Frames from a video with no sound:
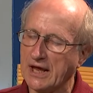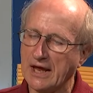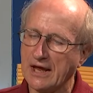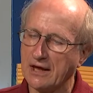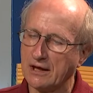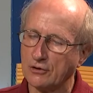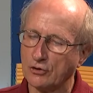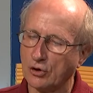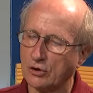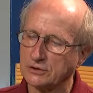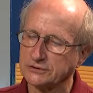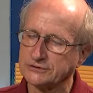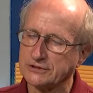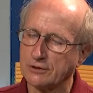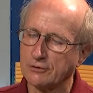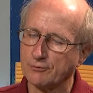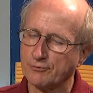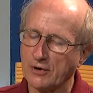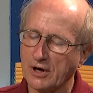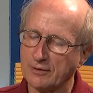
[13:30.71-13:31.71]
And
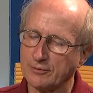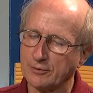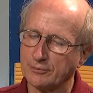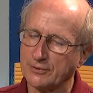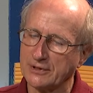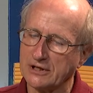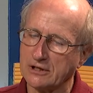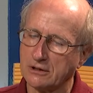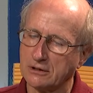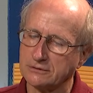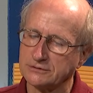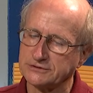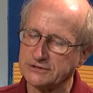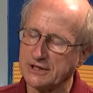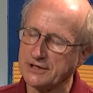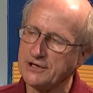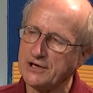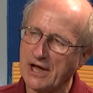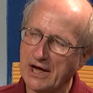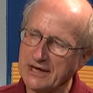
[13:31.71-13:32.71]
also, probably close
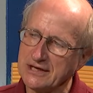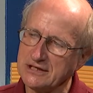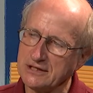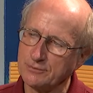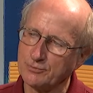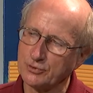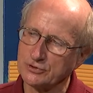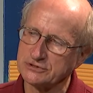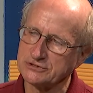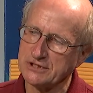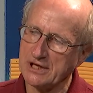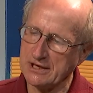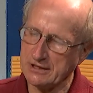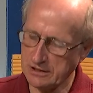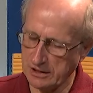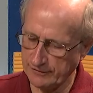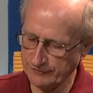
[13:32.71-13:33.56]
to 90%